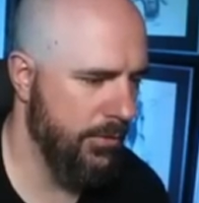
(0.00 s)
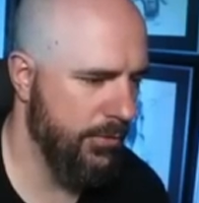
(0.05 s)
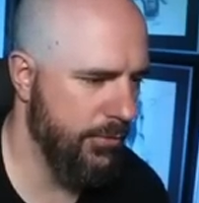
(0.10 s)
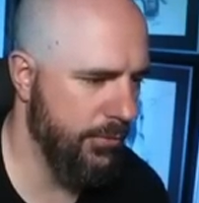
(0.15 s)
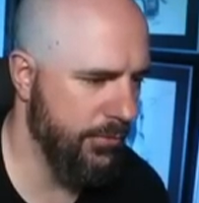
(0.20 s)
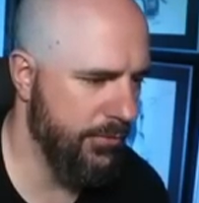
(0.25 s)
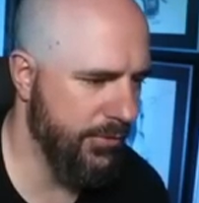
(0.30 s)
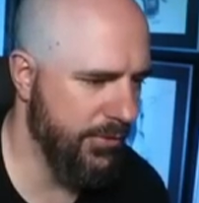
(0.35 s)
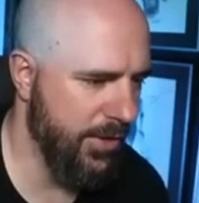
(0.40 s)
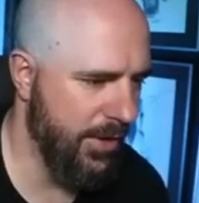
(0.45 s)

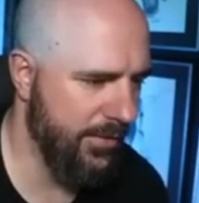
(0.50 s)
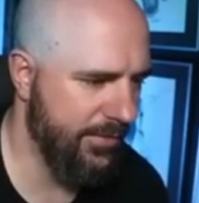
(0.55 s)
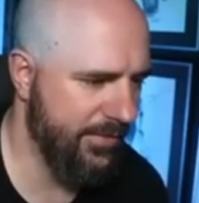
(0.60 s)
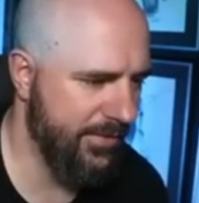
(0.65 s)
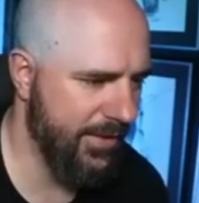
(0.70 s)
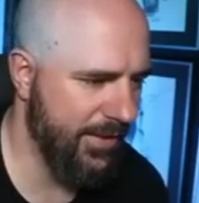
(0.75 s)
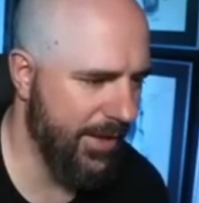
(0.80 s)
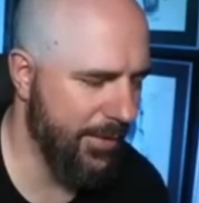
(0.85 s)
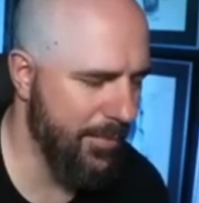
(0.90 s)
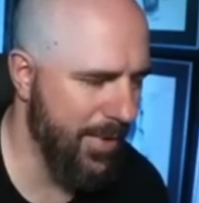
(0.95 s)
Dude, do y'all
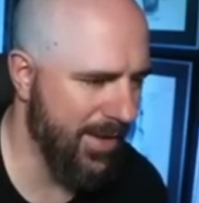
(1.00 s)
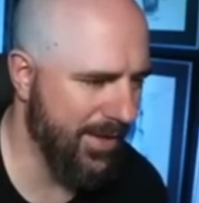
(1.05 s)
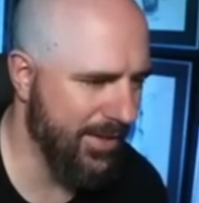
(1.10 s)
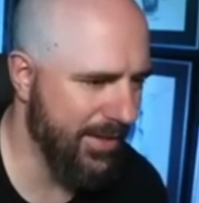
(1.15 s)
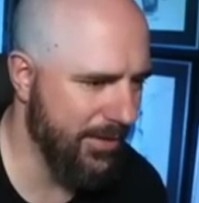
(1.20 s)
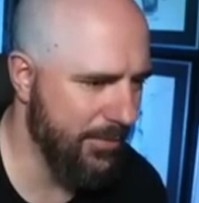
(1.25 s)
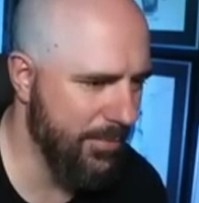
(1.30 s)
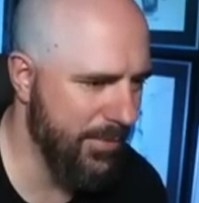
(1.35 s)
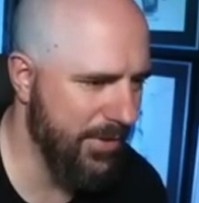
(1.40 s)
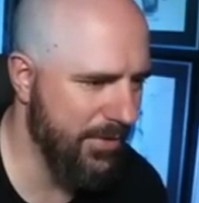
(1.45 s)
see, like, my
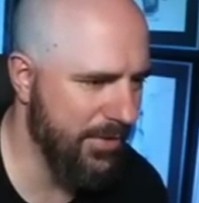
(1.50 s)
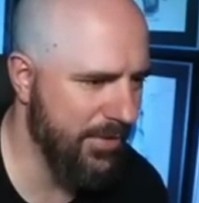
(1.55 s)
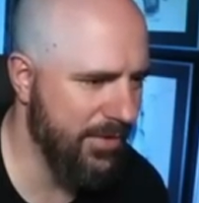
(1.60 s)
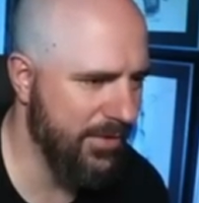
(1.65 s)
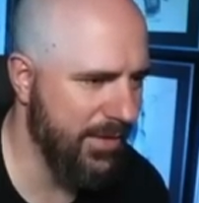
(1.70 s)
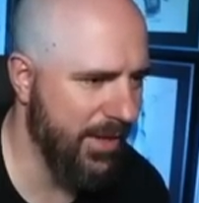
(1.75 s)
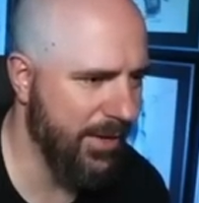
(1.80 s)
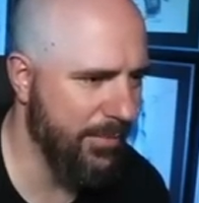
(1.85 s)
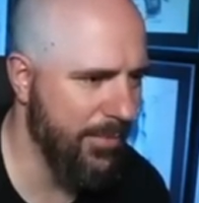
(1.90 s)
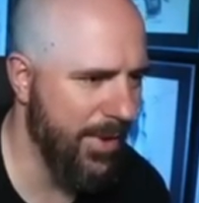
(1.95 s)
kick meter?
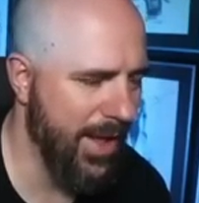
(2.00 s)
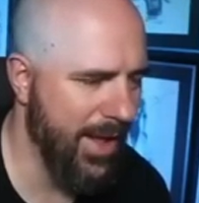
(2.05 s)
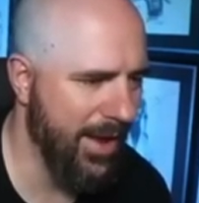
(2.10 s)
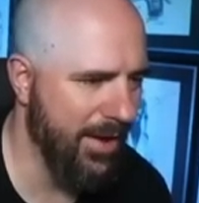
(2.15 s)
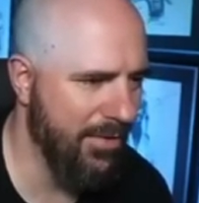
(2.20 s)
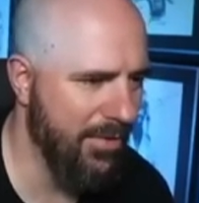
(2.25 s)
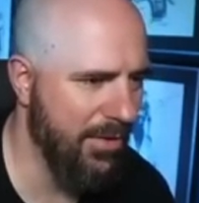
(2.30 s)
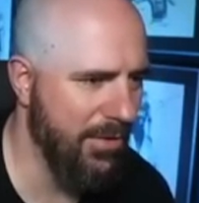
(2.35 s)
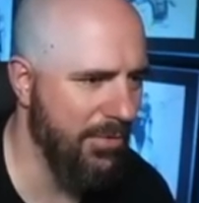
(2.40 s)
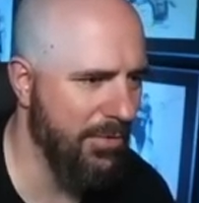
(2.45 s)
Like, my
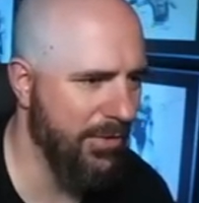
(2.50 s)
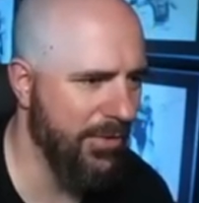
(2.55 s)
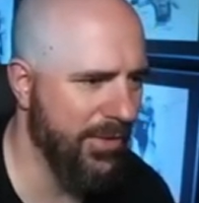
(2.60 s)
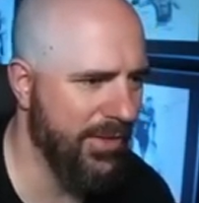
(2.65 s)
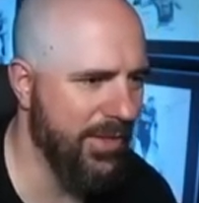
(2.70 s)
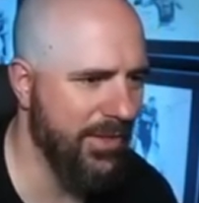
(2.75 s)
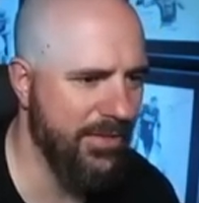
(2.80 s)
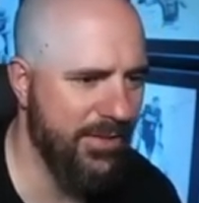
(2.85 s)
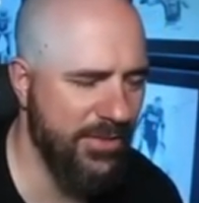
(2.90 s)
arrow on the kick?